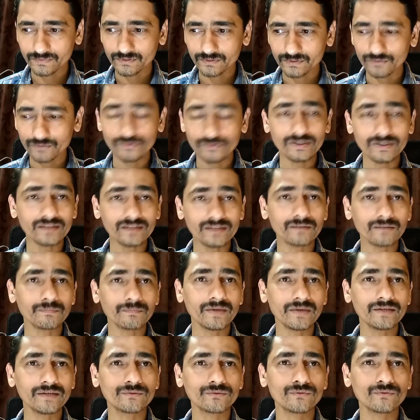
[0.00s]
You can
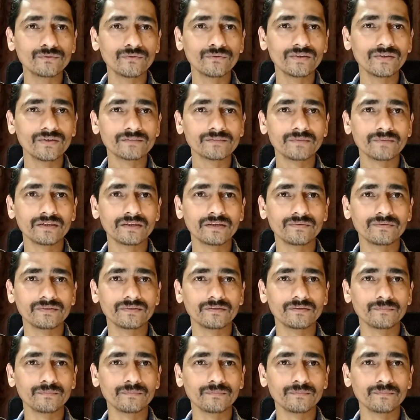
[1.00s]
apply in two ways, my dear friend.